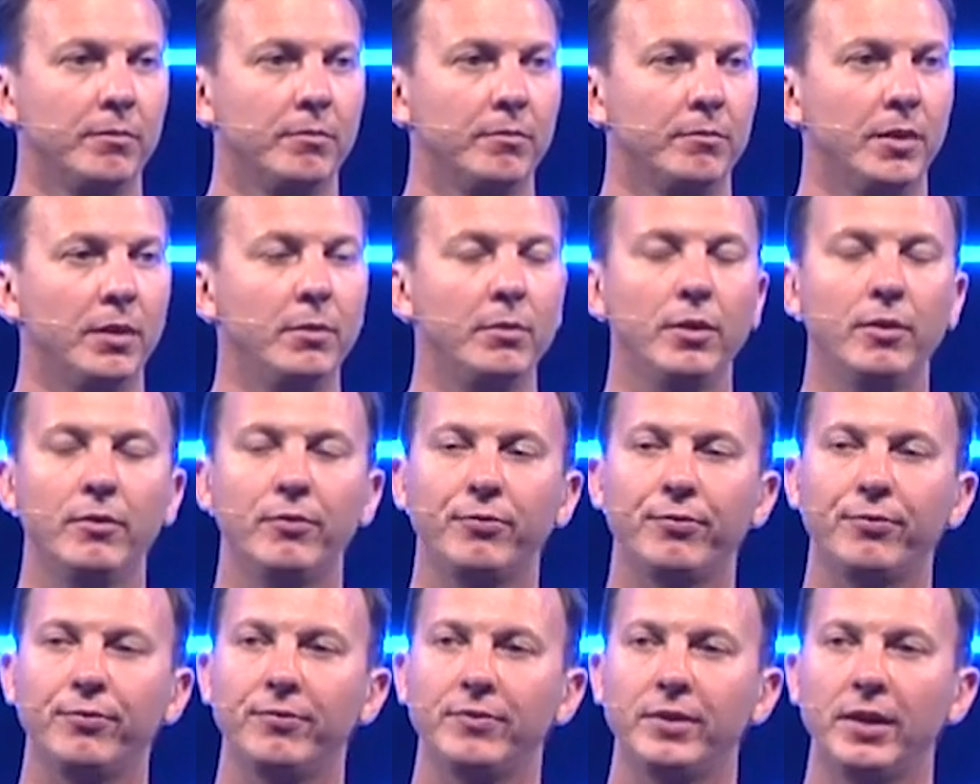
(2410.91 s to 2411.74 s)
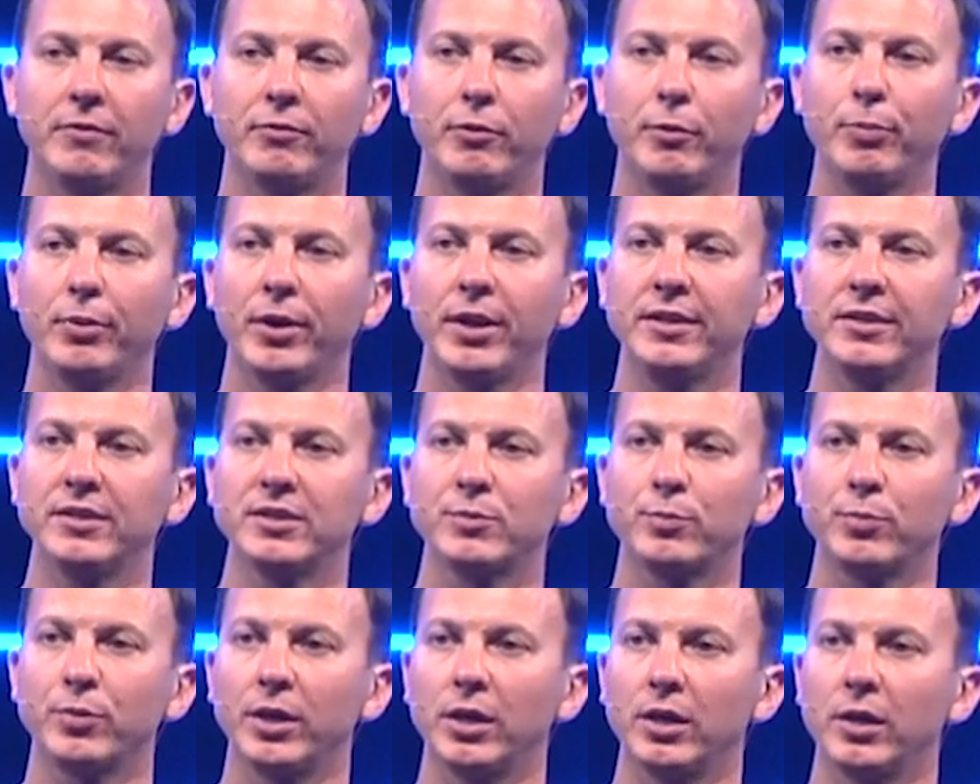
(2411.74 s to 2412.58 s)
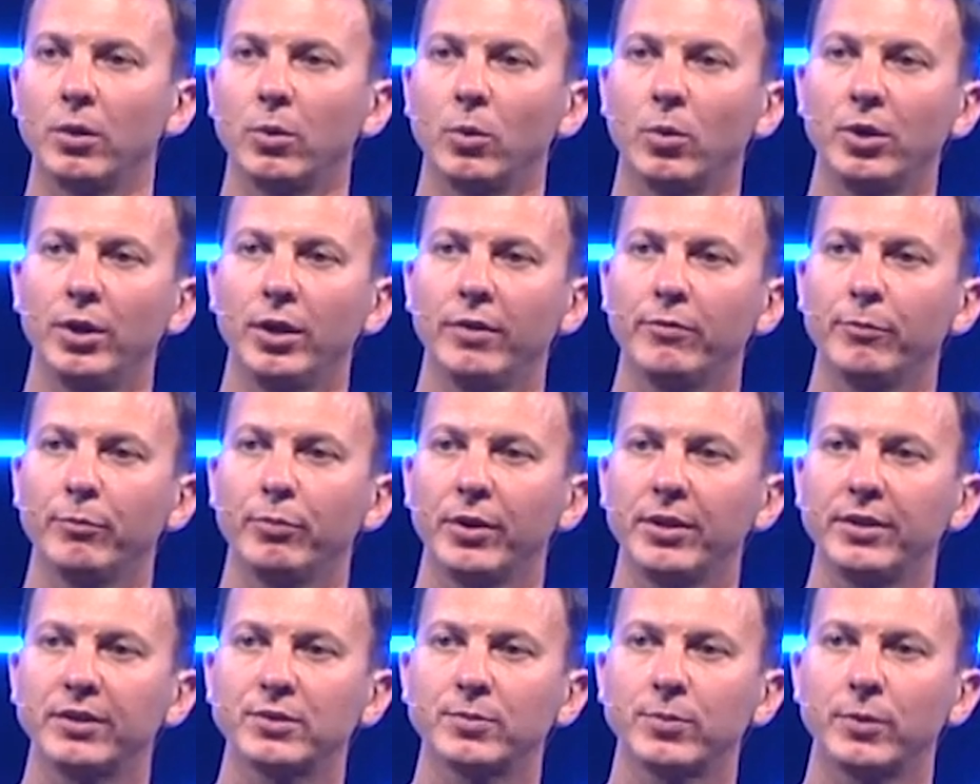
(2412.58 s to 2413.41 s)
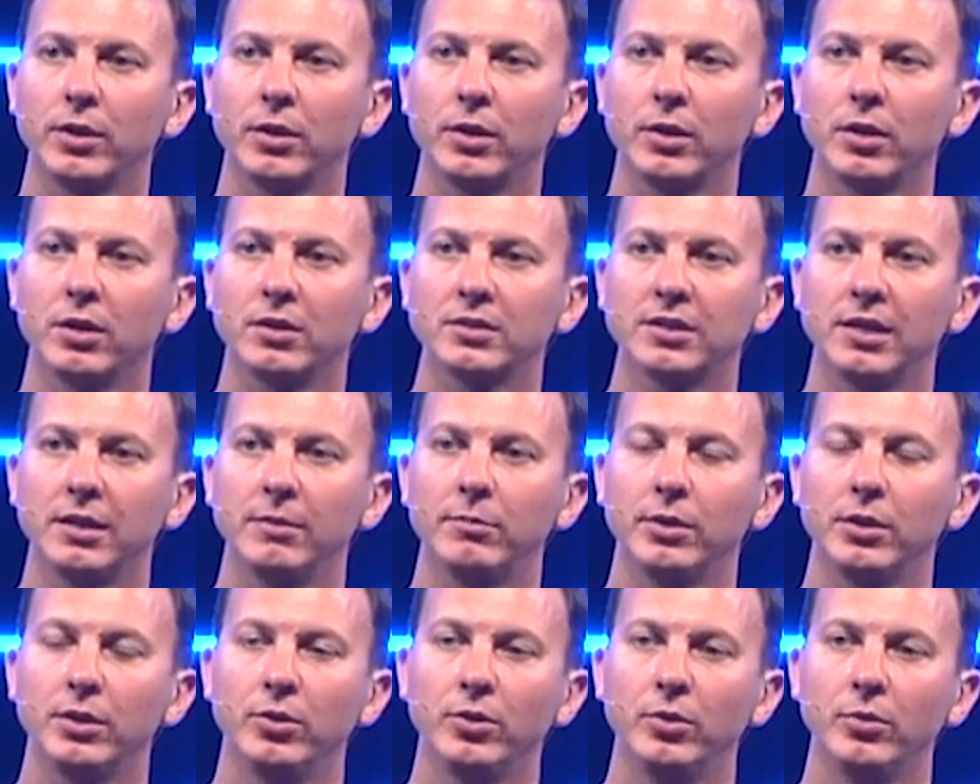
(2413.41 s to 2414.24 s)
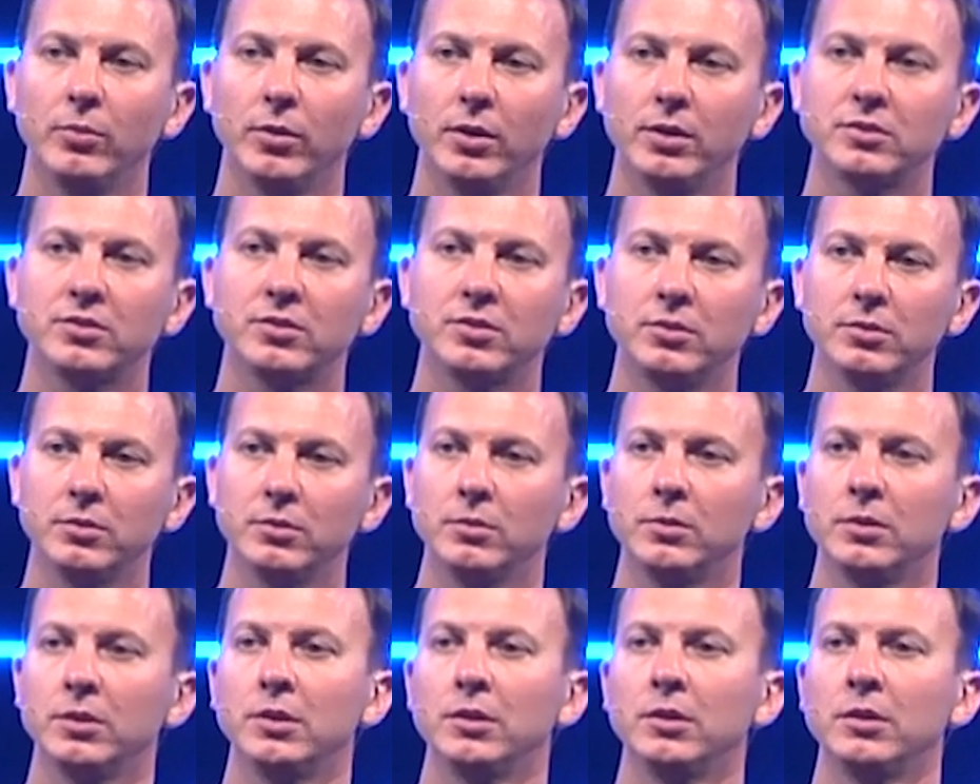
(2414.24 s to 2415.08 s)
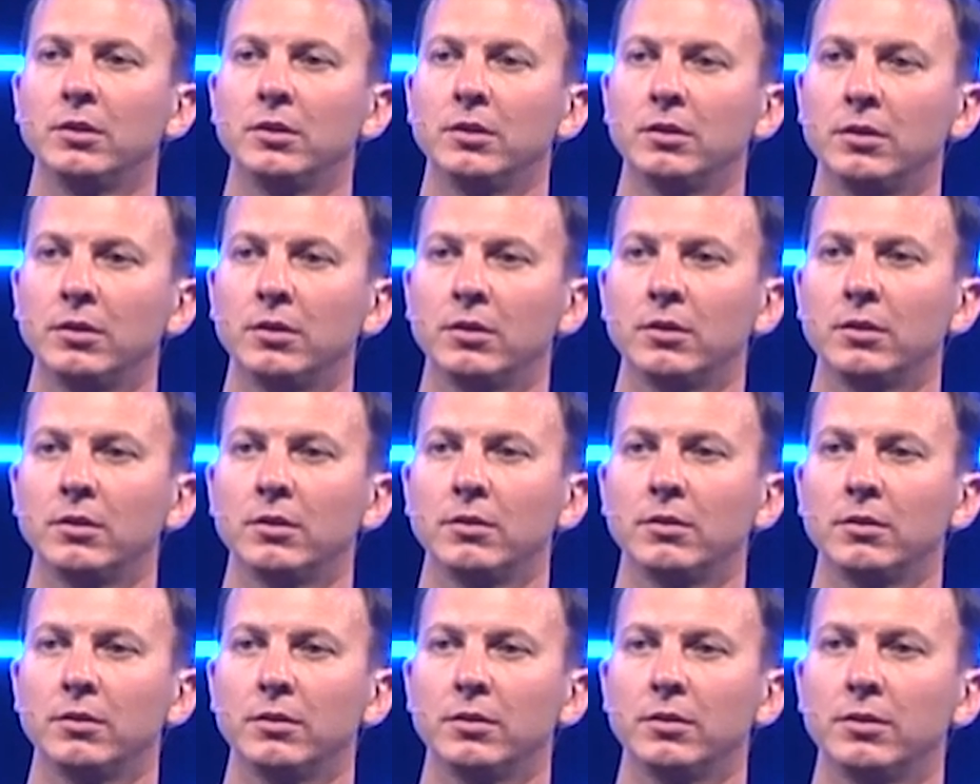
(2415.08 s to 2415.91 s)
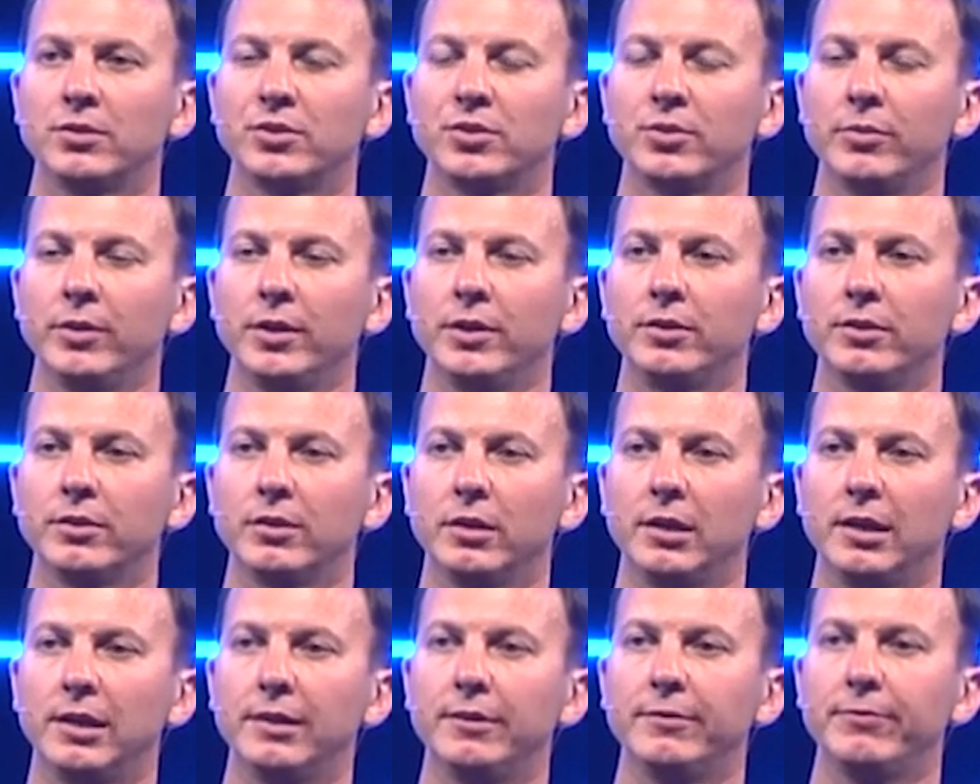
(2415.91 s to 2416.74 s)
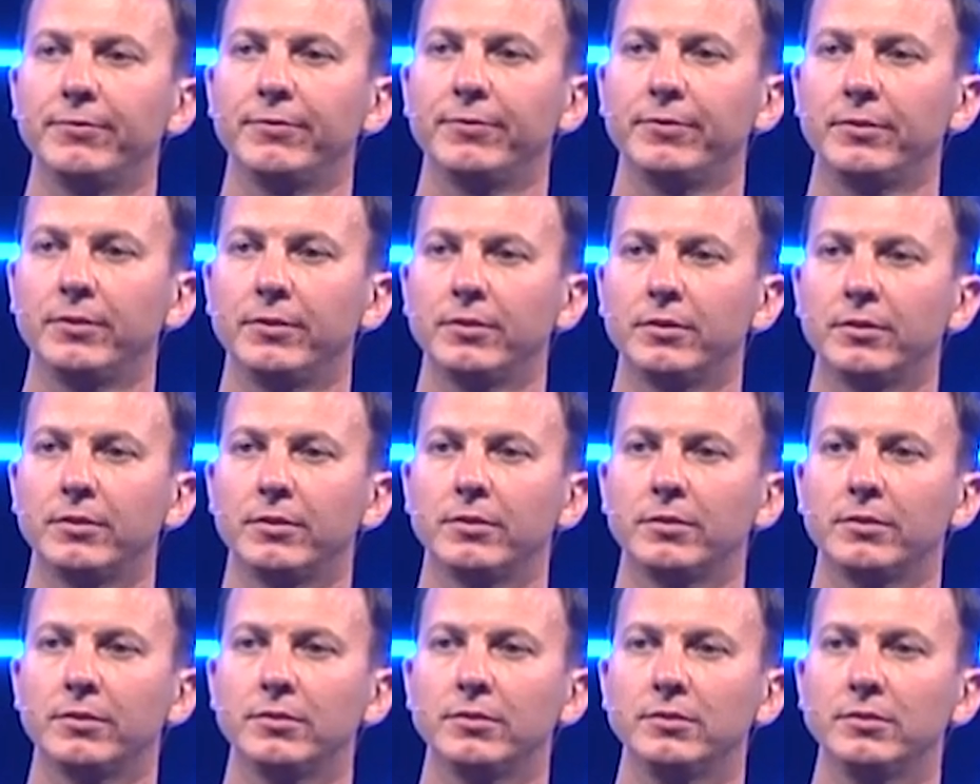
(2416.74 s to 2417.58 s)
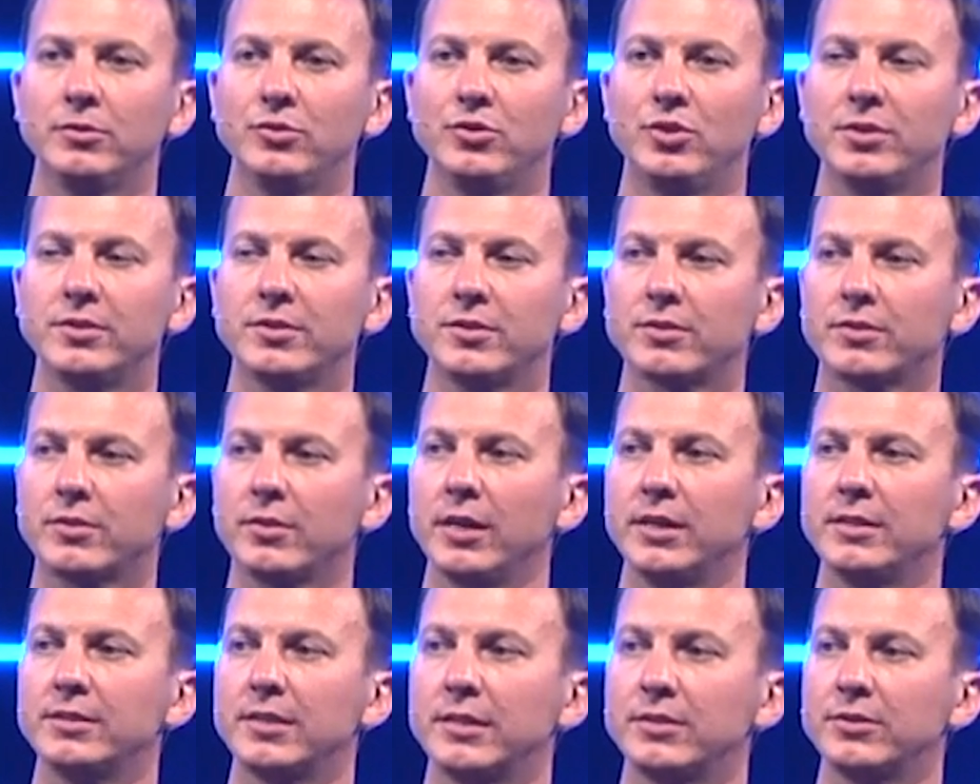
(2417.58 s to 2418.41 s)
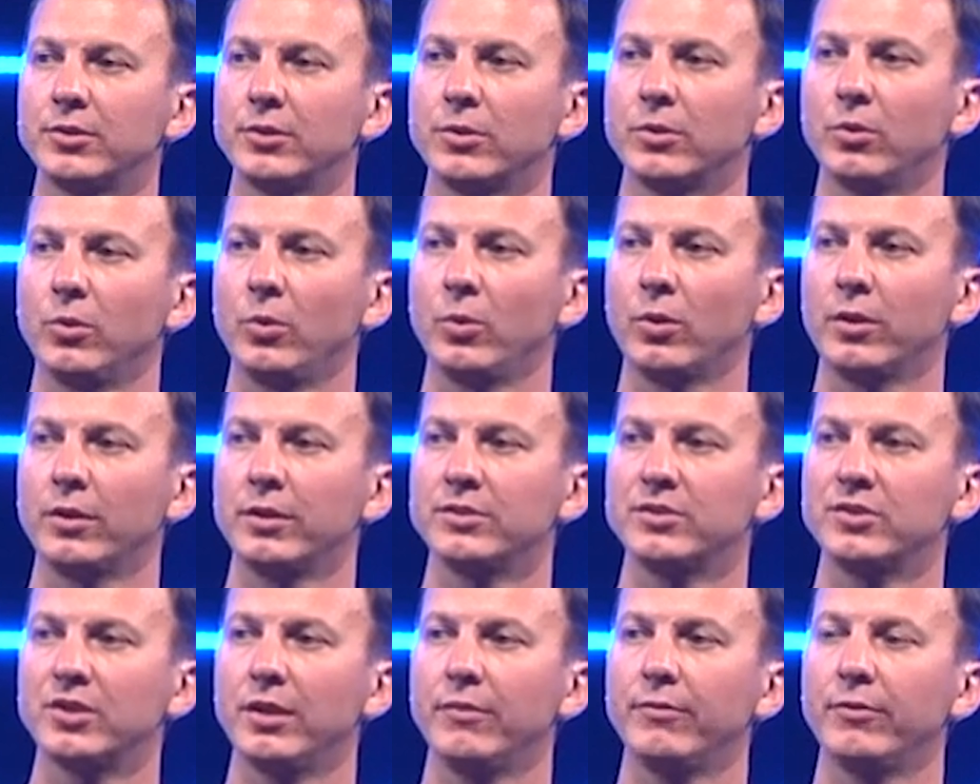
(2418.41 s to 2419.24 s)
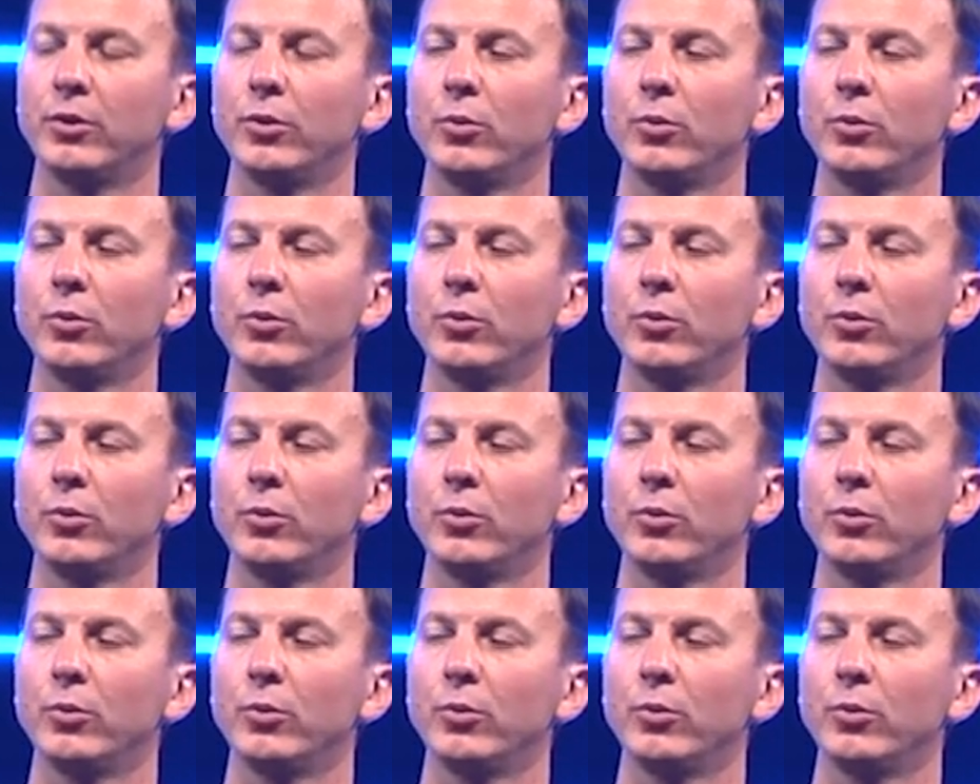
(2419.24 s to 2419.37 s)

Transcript: Maybe you've never prayed this prayer or you haven't prayed this prayer in a long time, but you want to surrender your life to Jesus Christ as your Lord and Savior.